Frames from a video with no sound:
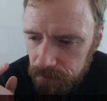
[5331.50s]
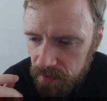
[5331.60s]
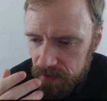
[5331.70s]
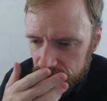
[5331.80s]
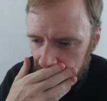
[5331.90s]

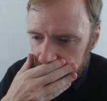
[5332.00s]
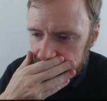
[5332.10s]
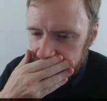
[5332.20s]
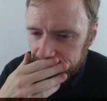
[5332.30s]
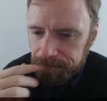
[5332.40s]

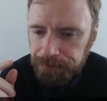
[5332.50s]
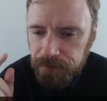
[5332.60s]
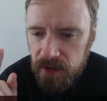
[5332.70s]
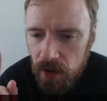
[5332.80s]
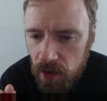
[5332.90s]
Excuse me.
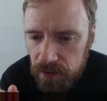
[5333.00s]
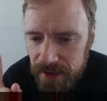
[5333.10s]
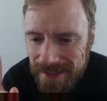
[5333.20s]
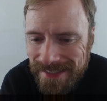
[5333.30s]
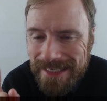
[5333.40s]
So,
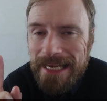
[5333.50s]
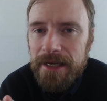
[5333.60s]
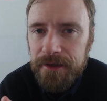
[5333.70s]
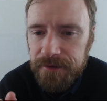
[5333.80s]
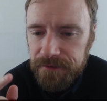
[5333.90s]

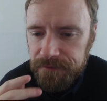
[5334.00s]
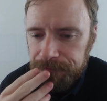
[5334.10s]
distinctive.